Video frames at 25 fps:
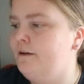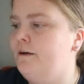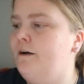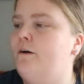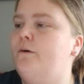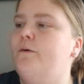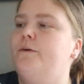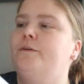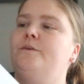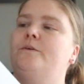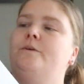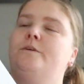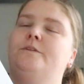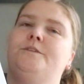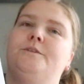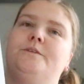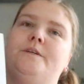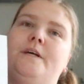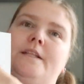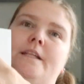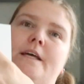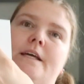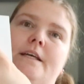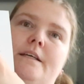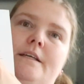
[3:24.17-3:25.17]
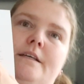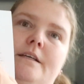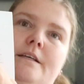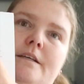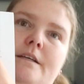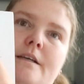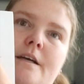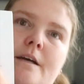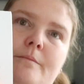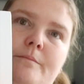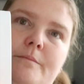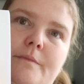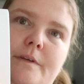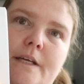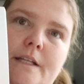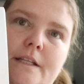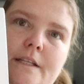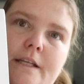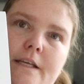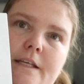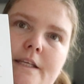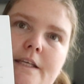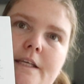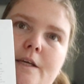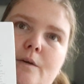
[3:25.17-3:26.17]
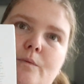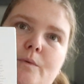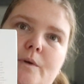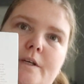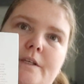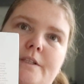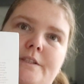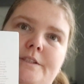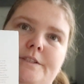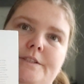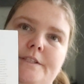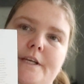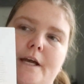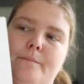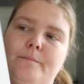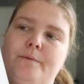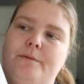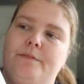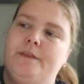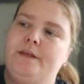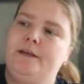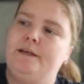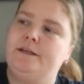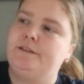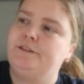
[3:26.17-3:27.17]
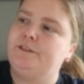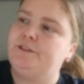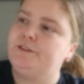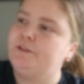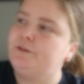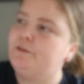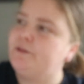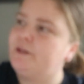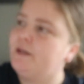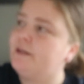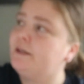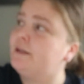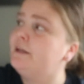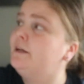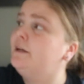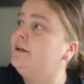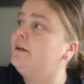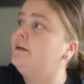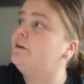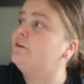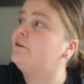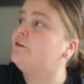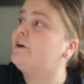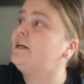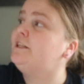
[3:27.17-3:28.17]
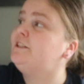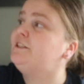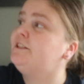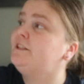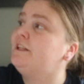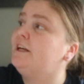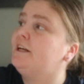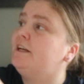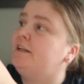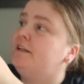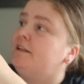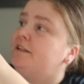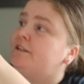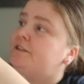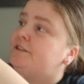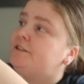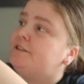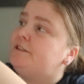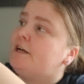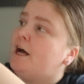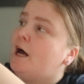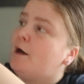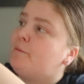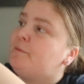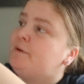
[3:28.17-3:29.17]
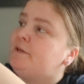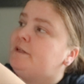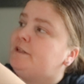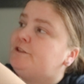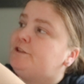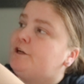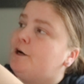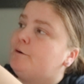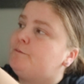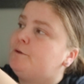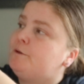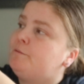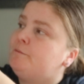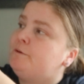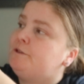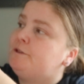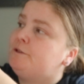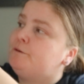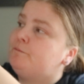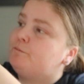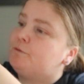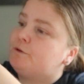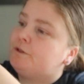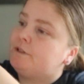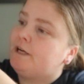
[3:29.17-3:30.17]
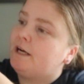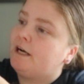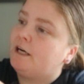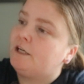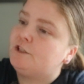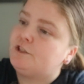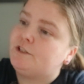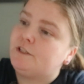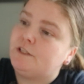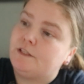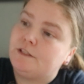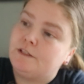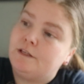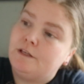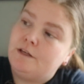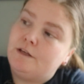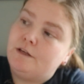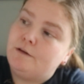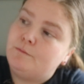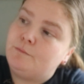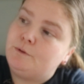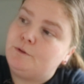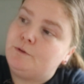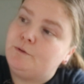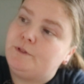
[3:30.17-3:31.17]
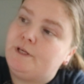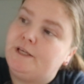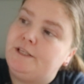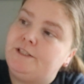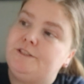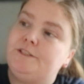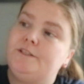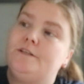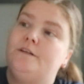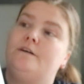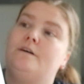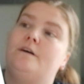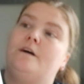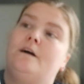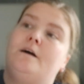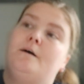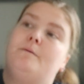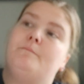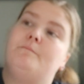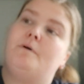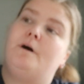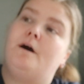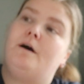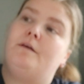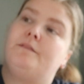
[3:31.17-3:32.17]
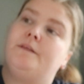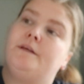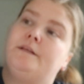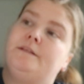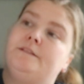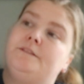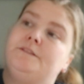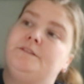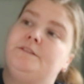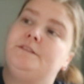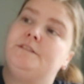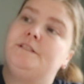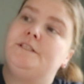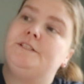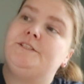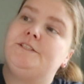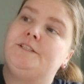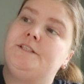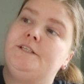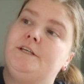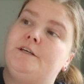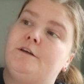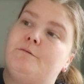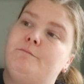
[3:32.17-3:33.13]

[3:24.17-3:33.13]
Oh, and you also get like um, kind of like keywords type of things. So like crazy lace, happiness, optimism, protection, blue lace, um, authenticity,